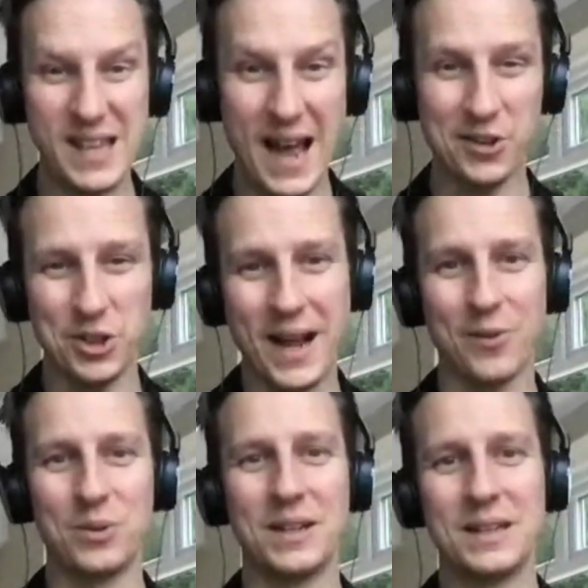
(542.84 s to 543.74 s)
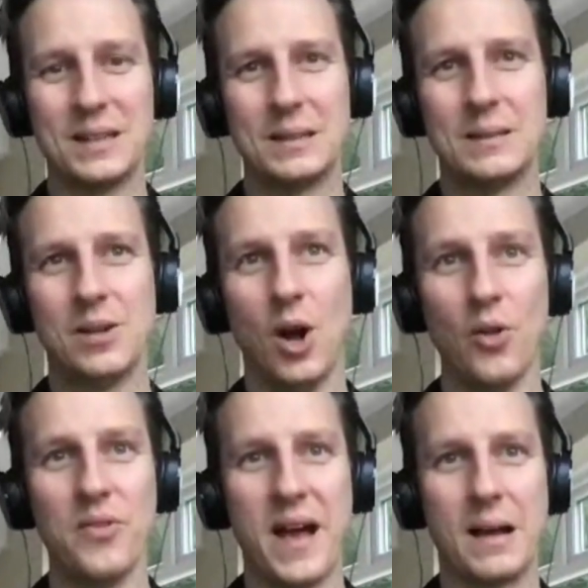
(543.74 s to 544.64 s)
He cashed out
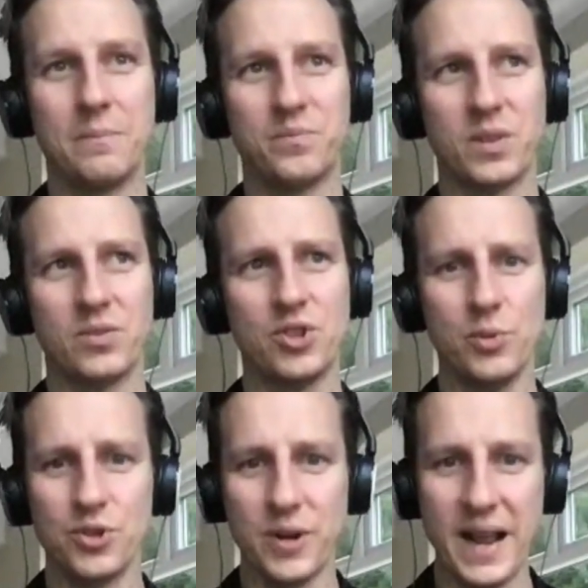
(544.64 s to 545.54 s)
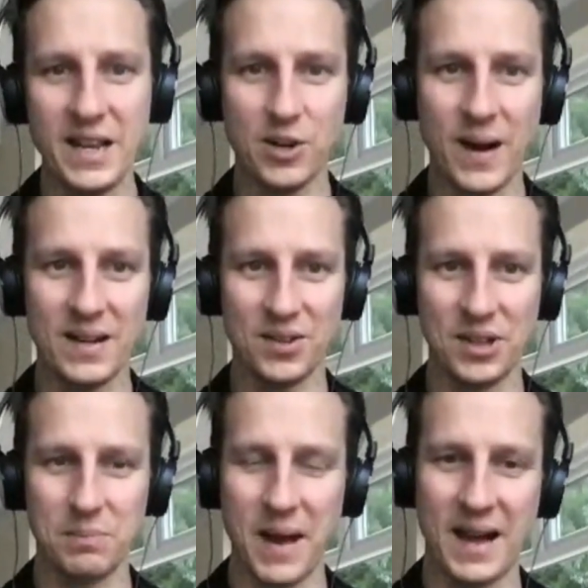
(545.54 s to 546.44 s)
on that $280,000, I
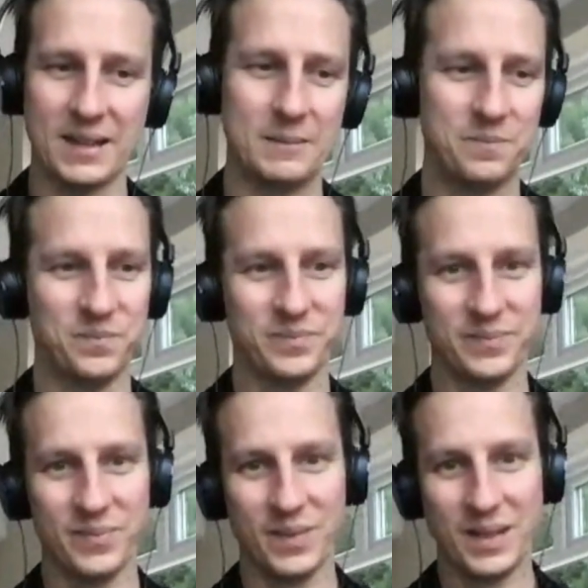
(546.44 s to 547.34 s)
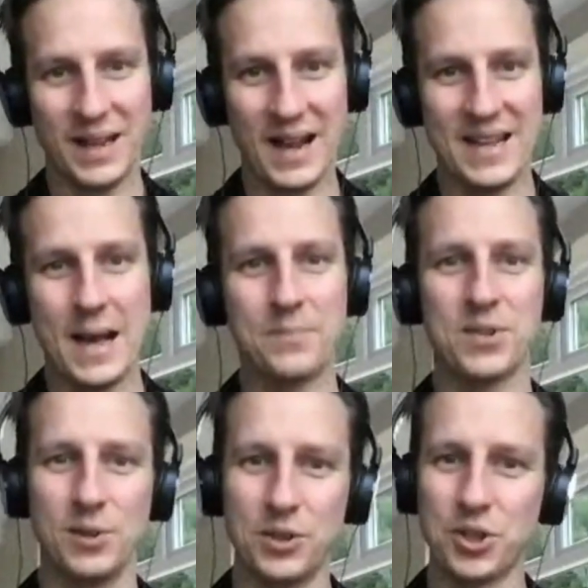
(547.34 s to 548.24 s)
think, back. And he
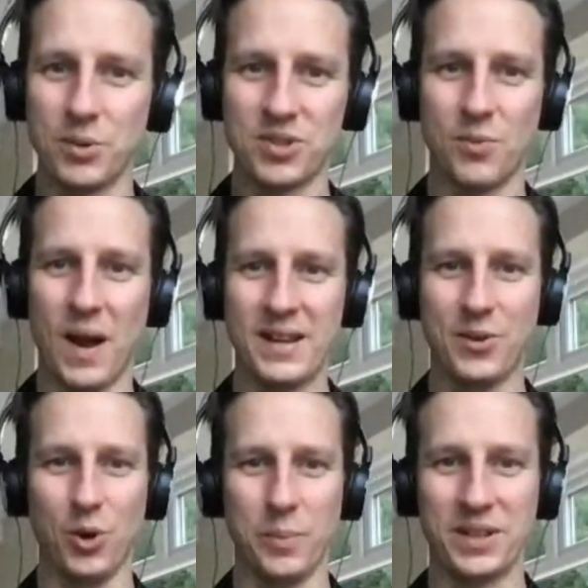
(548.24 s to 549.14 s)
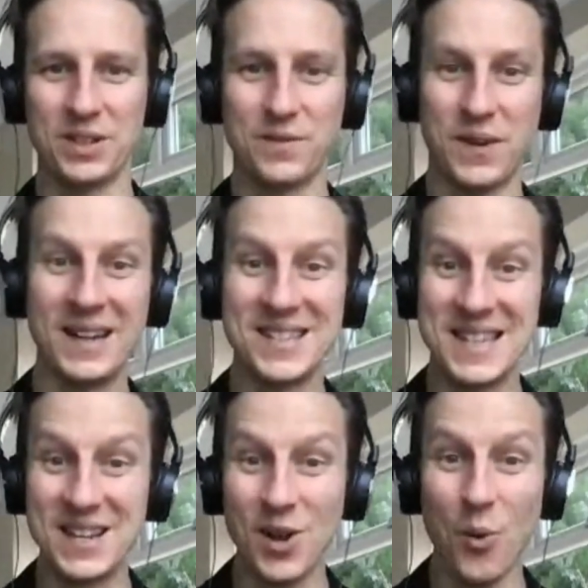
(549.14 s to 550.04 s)
absolutely chose the right call because France
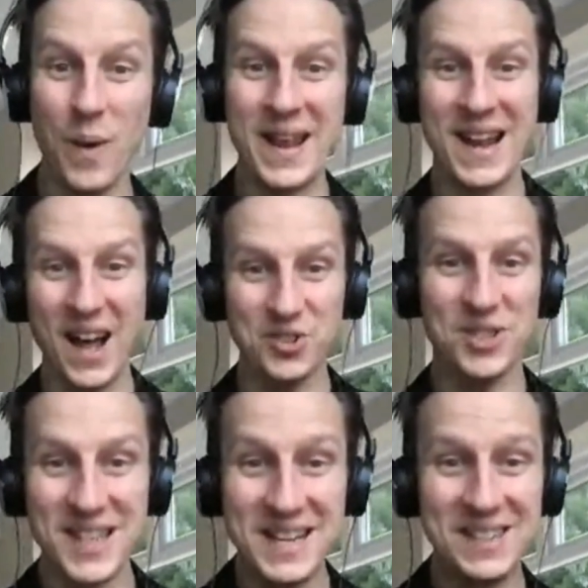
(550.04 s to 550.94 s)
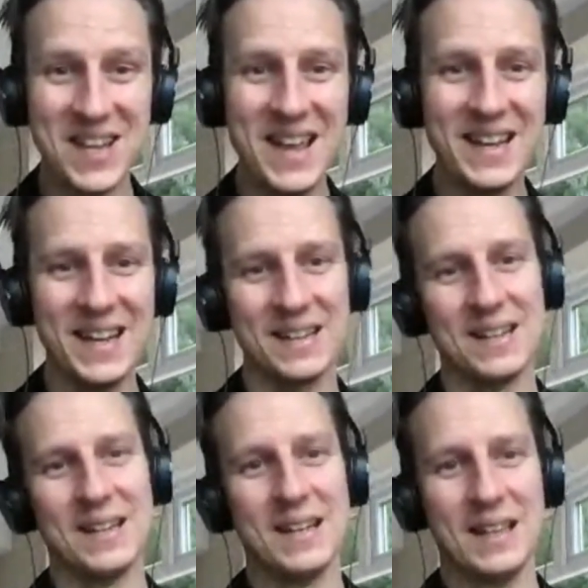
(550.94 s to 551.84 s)
did not win. Argentina taking it.
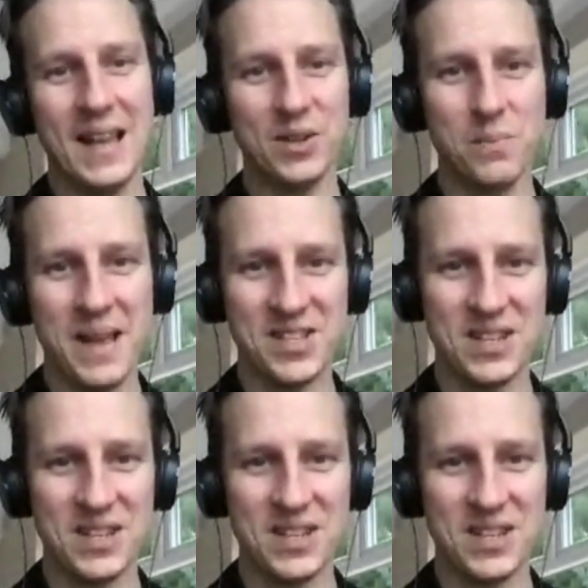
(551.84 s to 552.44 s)
Lionel